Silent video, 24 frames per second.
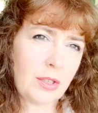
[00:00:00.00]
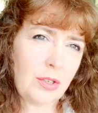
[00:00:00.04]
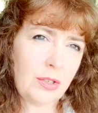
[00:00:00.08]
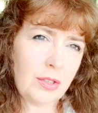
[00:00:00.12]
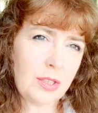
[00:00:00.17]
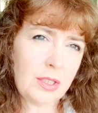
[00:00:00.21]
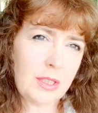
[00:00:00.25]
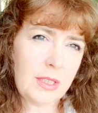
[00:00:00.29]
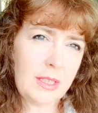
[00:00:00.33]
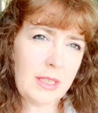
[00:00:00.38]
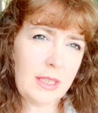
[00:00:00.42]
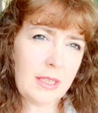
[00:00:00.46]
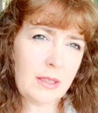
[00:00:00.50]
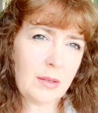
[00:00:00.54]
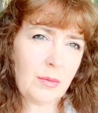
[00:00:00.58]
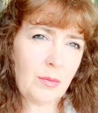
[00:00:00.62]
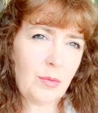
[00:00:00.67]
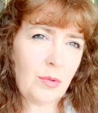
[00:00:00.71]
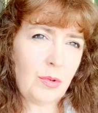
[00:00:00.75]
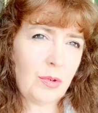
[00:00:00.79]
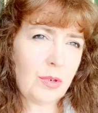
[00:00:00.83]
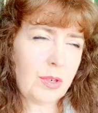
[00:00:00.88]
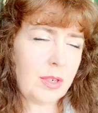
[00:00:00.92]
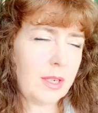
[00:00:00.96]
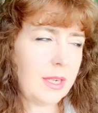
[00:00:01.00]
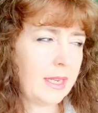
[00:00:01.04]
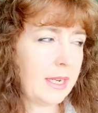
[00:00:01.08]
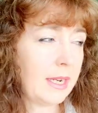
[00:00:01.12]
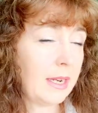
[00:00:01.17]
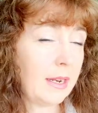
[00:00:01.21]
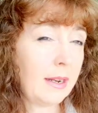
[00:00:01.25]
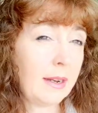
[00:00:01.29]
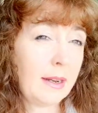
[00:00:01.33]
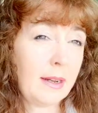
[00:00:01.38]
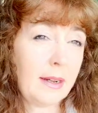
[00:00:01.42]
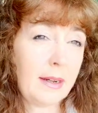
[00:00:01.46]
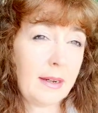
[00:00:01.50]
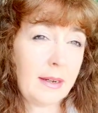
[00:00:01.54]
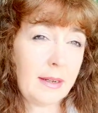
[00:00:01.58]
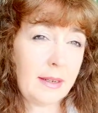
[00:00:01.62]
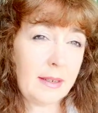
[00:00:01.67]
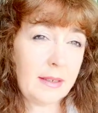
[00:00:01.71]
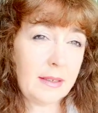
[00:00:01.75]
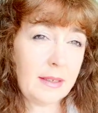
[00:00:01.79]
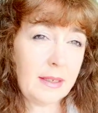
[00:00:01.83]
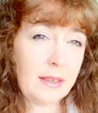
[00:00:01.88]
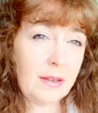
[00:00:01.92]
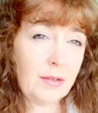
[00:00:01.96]
underneath the water in a
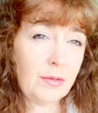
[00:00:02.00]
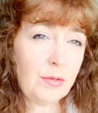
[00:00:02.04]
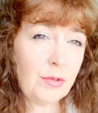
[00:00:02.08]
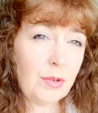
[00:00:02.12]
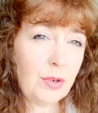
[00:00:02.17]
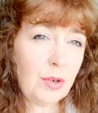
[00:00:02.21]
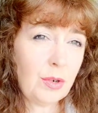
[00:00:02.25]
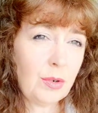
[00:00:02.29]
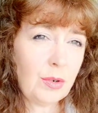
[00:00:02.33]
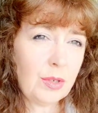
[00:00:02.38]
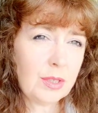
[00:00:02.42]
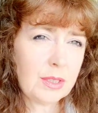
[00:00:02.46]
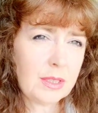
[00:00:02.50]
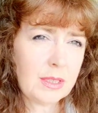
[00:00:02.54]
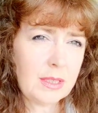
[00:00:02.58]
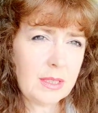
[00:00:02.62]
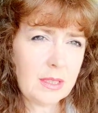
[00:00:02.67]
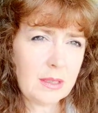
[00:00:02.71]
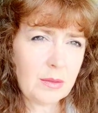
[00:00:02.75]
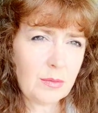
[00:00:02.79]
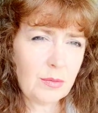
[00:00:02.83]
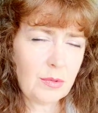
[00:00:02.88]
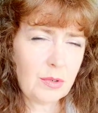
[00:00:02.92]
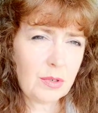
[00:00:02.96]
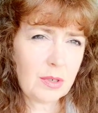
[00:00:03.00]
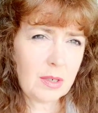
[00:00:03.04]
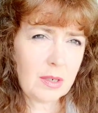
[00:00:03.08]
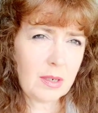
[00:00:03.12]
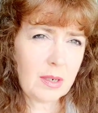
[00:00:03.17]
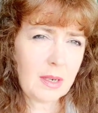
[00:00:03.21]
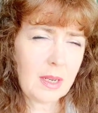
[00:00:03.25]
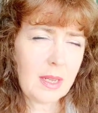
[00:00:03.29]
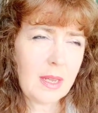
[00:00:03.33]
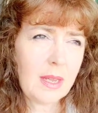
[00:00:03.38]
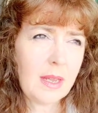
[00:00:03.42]
line, in a row underneath the water.